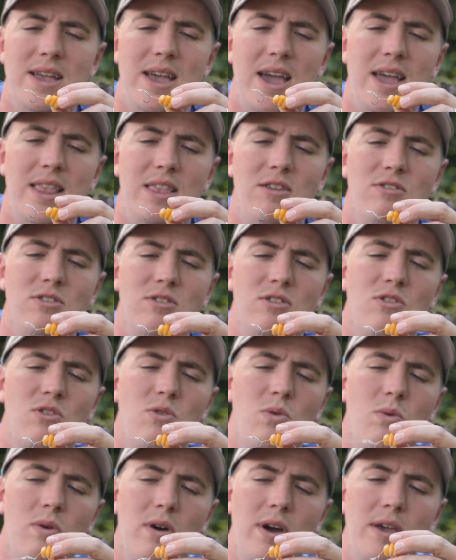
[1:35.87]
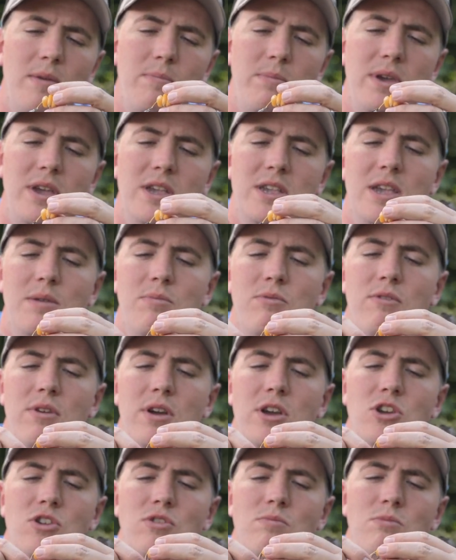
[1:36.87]
and there is quite a big
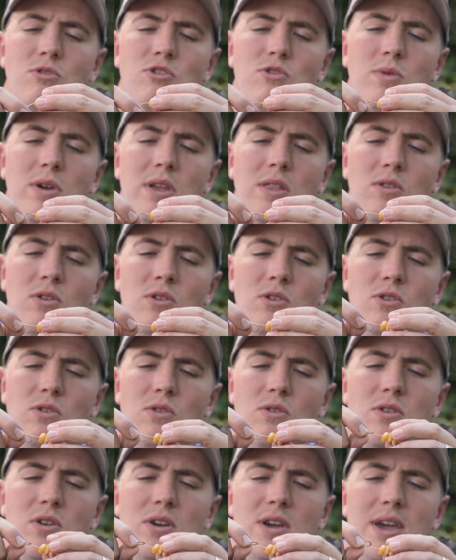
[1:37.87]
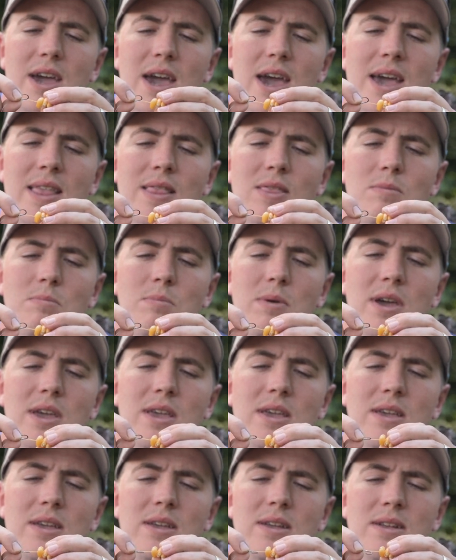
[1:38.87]
separation between the hook and the
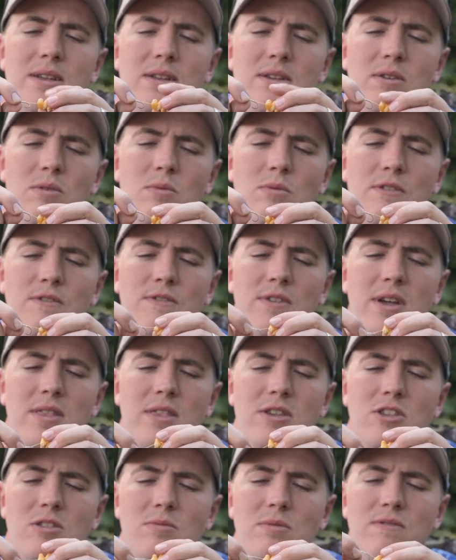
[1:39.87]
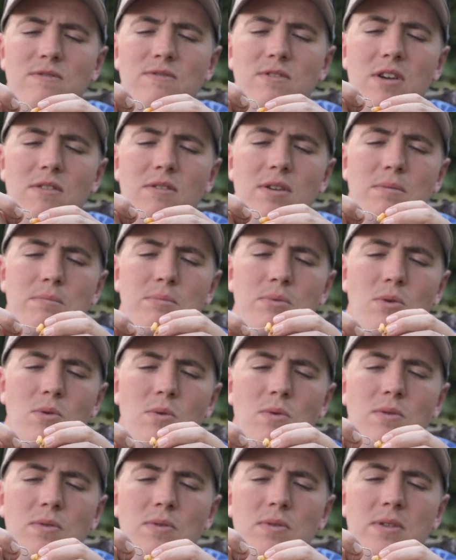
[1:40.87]
bait. We found this to be very
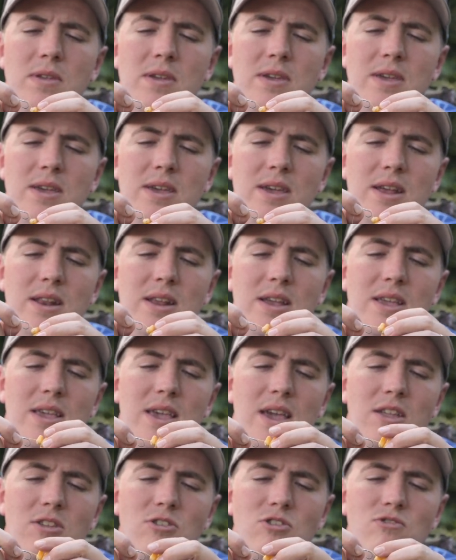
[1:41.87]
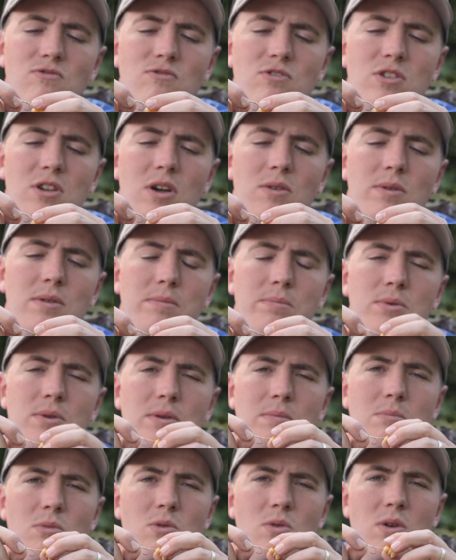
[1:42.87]
important, and again, just resulting in
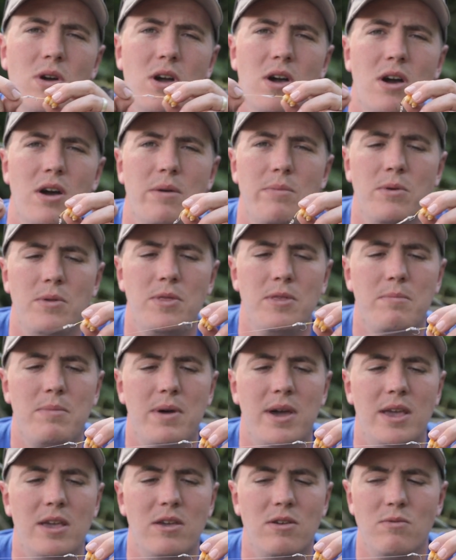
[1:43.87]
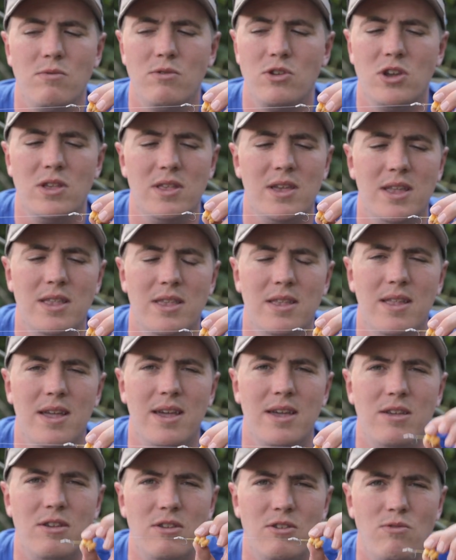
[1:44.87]
putting more carp on the bank, which at the end of the
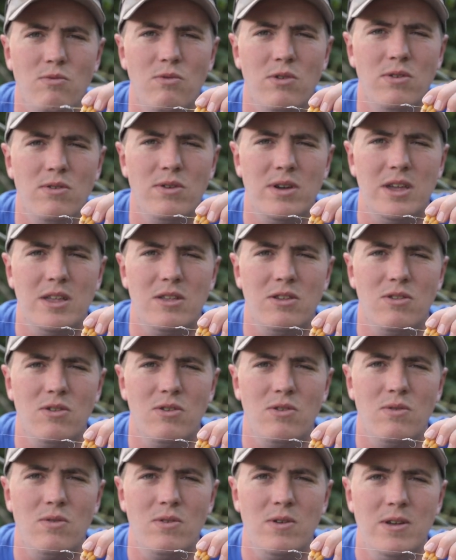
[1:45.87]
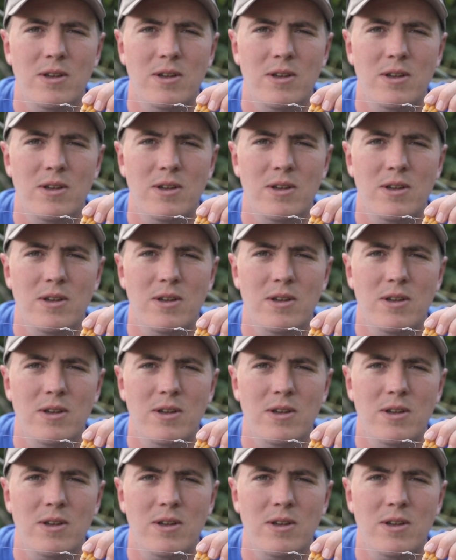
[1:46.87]
day is what you're here to do.